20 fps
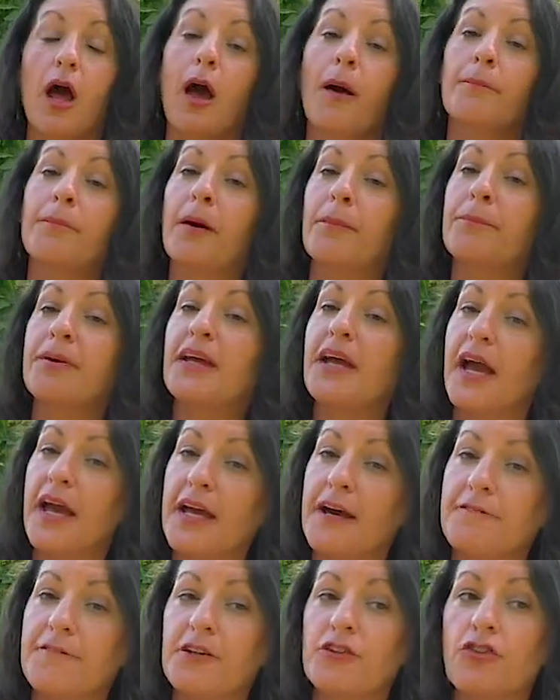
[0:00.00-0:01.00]
But
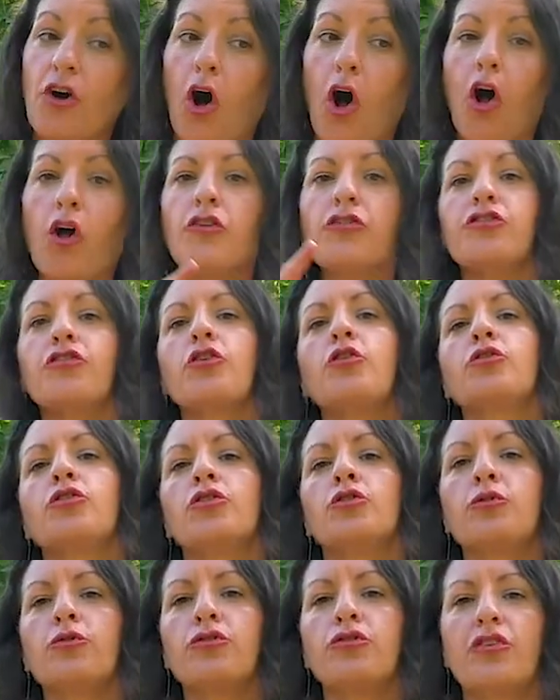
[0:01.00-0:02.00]
PAF is also
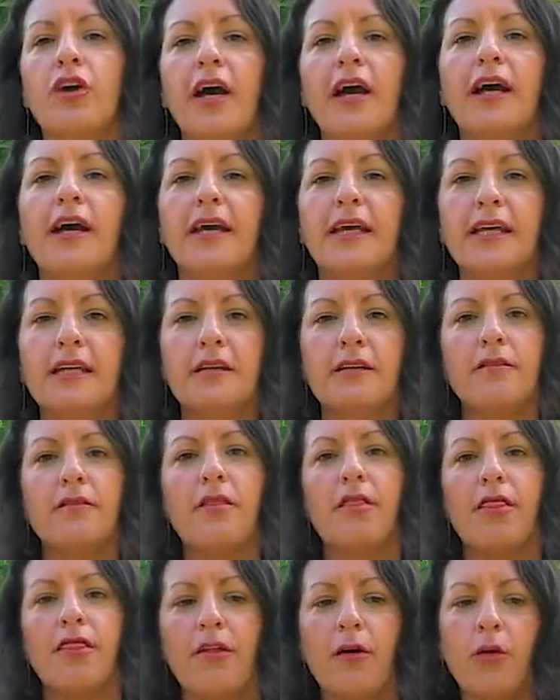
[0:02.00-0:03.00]
used
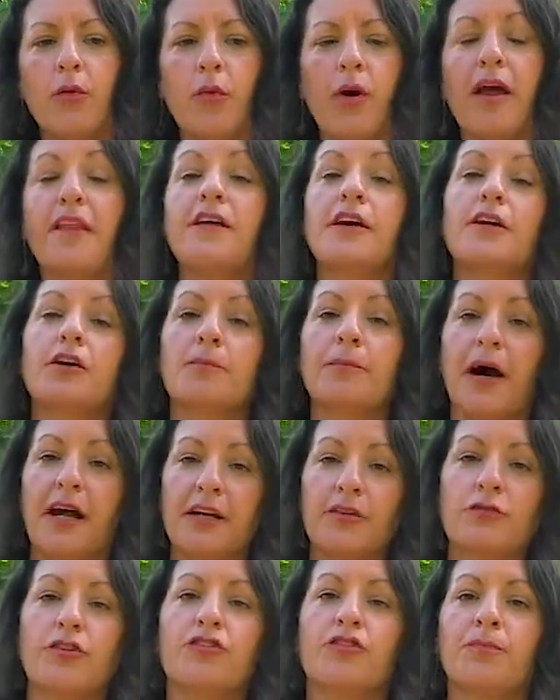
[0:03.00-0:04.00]
in the way that your
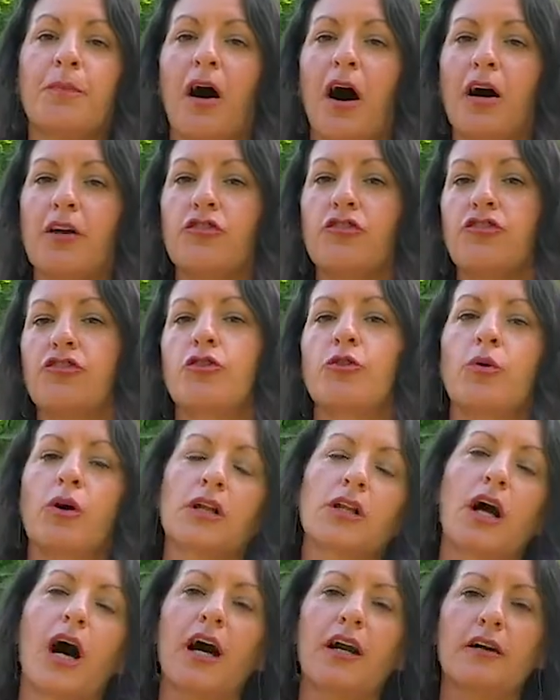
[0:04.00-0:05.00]
body responds to a
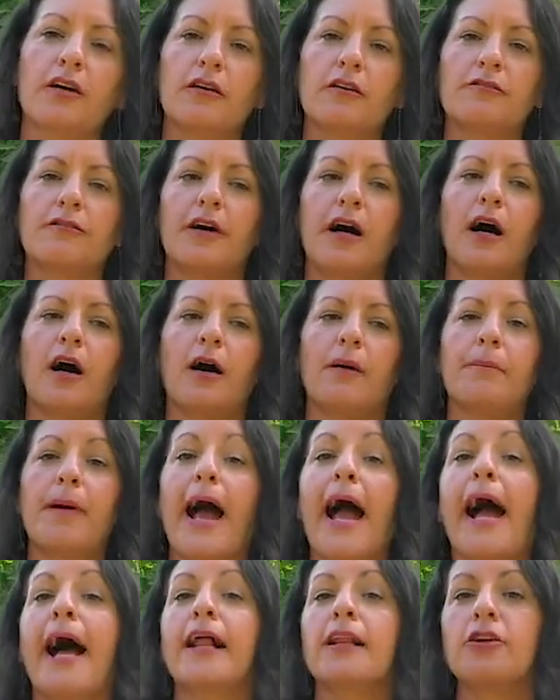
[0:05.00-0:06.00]
lot of
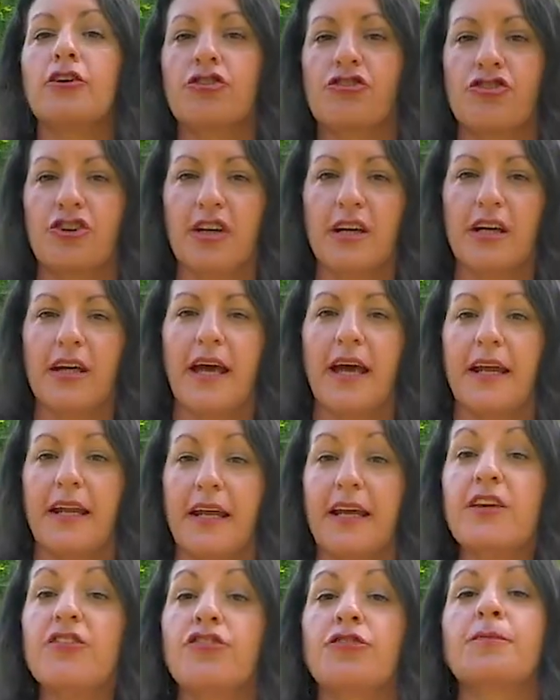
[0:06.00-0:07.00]
allergy and
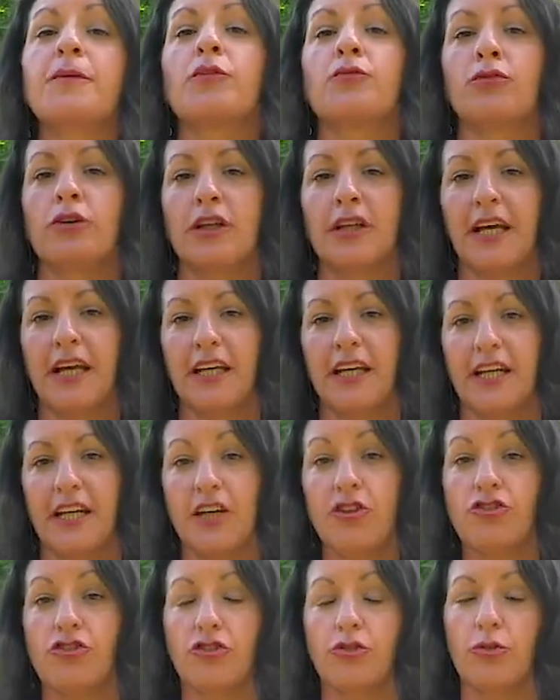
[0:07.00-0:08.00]
histamine-related
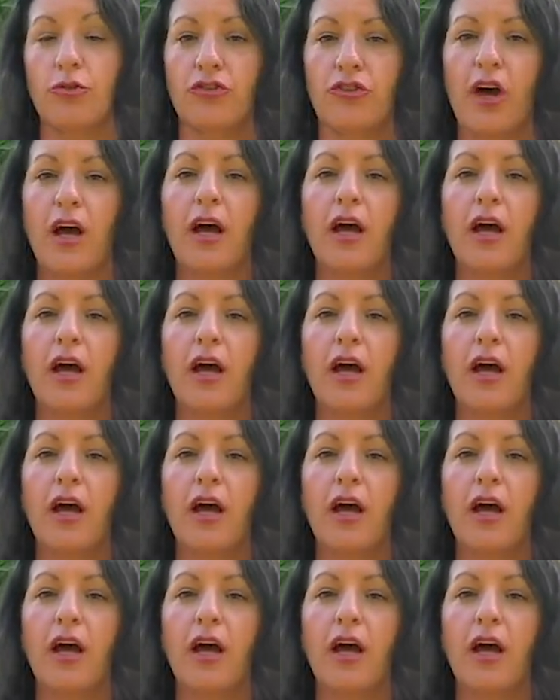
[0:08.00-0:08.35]
issues,